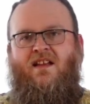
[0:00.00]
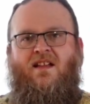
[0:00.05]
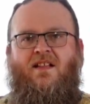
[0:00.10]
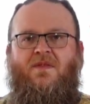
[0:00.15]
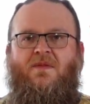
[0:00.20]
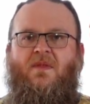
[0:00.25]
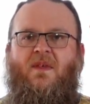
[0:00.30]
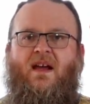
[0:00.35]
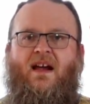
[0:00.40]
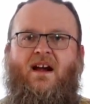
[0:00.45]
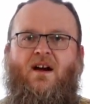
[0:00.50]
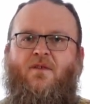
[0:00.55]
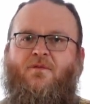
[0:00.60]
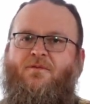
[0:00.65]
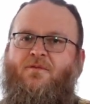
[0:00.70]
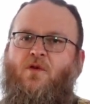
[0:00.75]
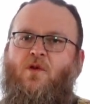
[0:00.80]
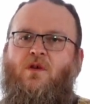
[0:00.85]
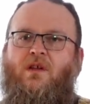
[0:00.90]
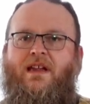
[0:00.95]
They're
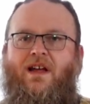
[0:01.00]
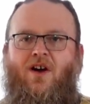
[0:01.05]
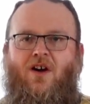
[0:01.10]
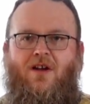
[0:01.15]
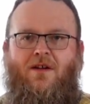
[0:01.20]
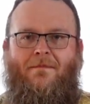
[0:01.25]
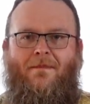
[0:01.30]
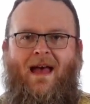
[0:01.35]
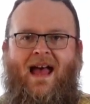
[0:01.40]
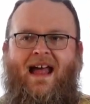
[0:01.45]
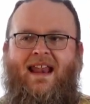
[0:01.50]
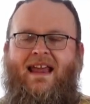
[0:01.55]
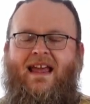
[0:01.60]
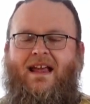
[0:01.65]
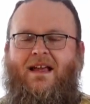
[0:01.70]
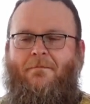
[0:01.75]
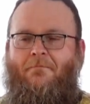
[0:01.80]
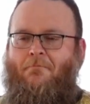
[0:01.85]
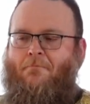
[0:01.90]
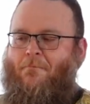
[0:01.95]
fully
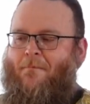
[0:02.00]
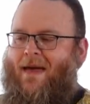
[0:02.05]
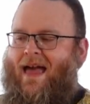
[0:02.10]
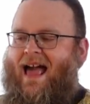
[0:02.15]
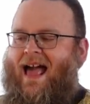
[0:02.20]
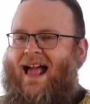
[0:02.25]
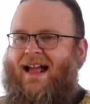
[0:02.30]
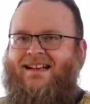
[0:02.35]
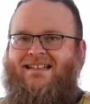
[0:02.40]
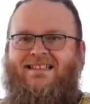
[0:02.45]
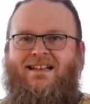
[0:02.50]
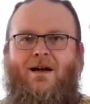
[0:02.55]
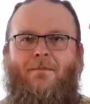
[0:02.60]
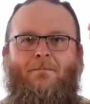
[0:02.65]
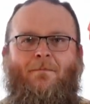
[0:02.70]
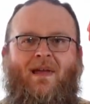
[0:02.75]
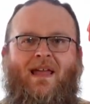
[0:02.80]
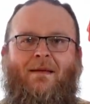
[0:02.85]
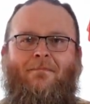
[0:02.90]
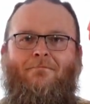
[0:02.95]
automatic, mag
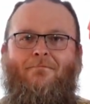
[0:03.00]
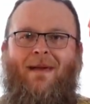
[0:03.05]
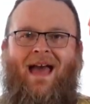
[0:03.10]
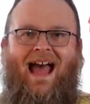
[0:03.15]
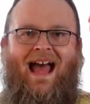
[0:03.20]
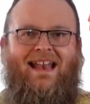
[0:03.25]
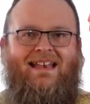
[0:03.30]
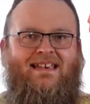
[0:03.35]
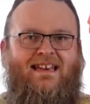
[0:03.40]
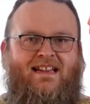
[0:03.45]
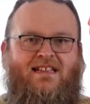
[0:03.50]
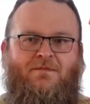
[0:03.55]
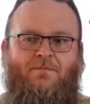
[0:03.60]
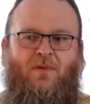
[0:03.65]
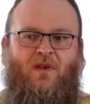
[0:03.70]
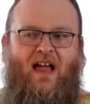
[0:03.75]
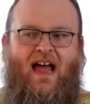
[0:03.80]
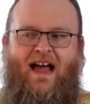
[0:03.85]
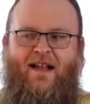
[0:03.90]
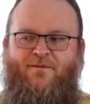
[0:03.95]
dumping madness
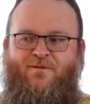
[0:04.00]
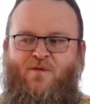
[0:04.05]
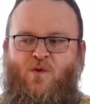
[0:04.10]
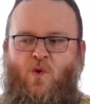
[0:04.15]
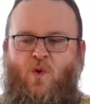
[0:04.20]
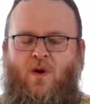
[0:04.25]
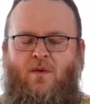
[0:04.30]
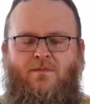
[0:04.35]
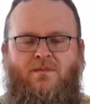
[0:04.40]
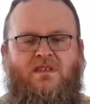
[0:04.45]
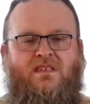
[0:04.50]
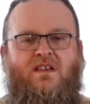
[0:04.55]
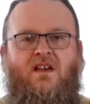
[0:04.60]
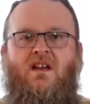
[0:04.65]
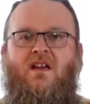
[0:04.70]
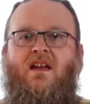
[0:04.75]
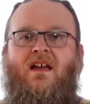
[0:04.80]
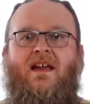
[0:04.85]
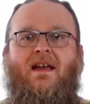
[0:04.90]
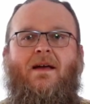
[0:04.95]
platforms,
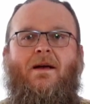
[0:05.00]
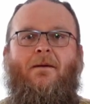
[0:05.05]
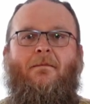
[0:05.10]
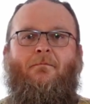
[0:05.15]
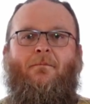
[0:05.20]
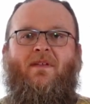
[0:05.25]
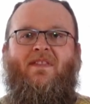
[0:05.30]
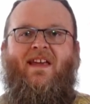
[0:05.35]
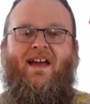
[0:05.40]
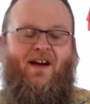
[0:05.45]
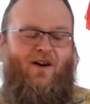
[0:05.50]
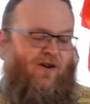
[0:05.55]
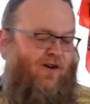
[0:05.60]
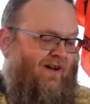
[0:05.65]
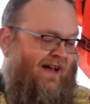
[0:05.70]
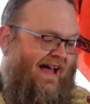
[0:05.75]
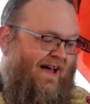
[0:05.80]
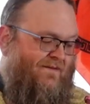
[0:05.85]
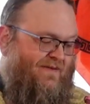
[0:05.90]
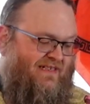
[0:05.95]
but they all
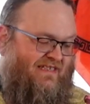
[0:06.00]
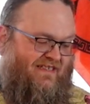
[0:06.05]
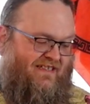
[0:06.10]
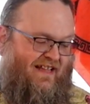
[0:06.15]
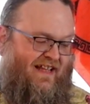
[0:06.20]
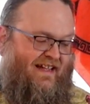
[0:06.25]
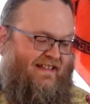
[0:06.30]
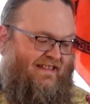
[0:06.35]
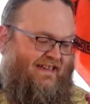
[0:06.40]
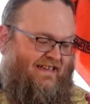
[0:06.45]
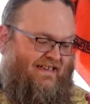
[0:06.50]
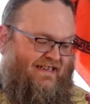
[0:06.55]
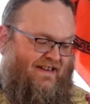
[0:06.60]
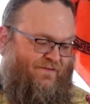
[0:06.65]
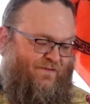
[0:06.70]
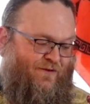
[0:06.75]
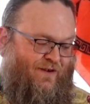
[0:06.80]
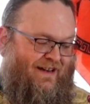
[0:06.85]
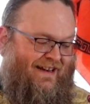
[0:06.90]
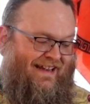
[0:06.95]
have a slightly
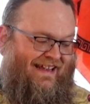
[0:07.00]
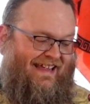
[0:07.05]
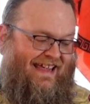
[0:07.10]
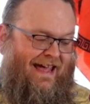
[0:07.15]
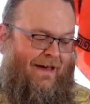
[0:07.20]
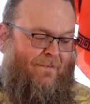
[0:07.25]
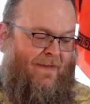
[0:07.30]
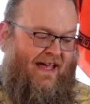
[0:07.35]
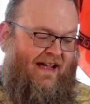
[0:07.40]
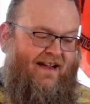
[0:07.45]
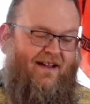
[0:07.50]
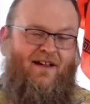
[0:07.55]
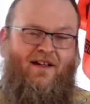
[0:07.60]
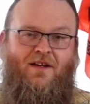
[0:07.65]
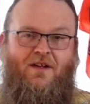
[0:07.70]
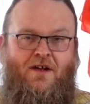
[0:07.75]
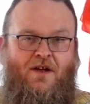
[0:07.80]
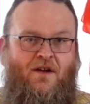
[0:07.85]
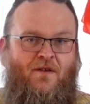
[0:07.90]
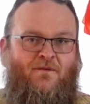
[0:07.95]
different gimmick
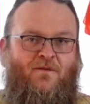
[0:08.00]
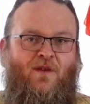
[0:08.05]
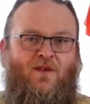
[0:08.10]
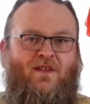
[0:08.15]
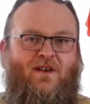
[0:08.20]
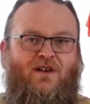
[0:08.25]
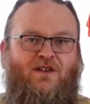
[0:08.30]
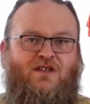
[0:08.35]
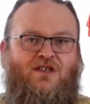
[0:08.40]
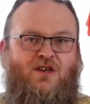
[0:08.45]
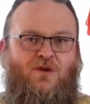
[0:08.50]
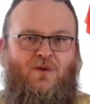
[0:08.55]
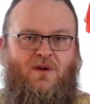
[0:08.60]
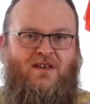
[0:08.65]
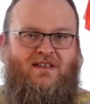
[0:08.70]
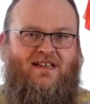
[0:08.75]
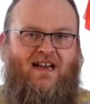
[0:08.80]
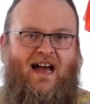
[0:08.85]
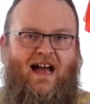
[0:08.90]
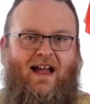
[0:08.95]
for their do or
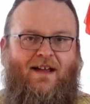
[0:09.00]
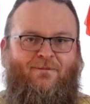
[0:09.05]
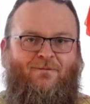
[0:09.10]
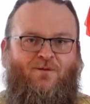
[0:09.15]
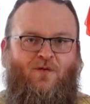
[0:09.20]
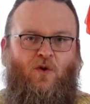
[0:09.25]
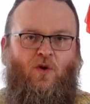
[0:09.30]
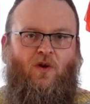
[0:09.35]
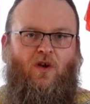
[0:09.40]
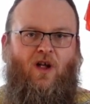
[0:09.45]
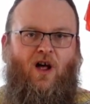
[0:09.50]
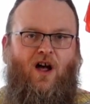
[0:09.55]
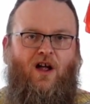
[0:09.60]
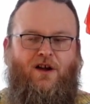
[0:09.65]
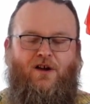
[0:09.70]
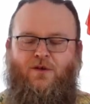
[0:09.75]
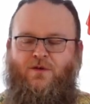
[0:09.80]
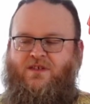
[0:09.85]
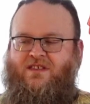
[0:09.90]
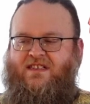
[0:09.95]
die full
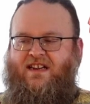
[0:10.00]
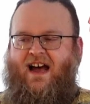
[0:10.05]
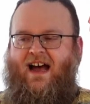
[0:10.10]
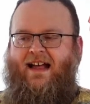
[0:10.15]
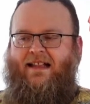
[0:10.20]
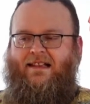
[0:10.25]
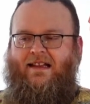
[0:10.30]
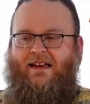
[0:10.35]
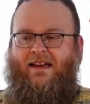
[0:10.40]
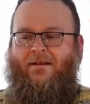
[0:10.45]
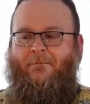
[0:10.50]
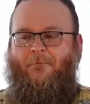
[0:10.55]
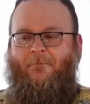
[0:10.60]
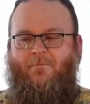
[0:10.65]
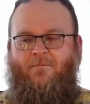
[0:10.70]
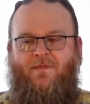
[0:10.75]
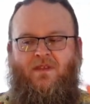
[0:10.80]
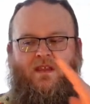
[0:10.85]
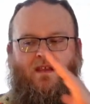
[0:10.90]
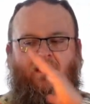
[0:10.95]
auto styling.
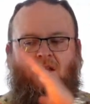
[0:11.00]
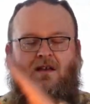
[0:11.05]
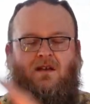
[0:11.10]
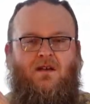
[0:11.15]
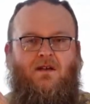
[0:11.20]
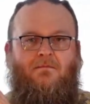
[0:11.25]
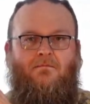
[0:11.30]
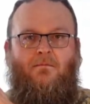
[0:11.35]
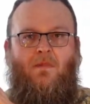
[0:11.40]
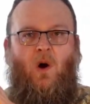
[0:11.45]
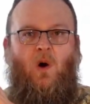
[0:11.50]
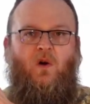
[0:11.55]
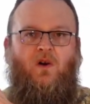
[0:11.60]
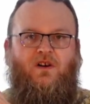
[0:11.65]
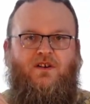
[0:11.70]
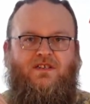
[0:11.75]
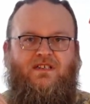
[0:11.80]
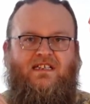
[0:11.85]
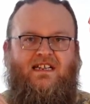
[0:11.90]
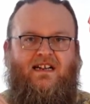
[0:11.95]

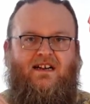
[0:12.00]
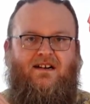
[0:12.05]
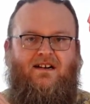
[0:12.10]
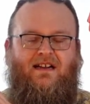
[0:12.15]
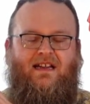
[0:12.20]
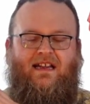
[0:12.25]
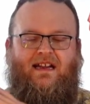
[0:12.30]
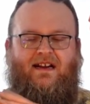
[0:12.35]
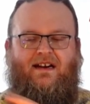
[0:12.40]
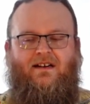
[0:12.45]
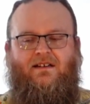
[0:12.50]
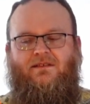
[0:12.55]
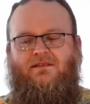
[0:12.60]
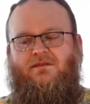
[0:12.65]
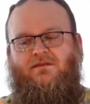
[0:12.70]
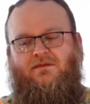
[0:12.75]
Motortier here,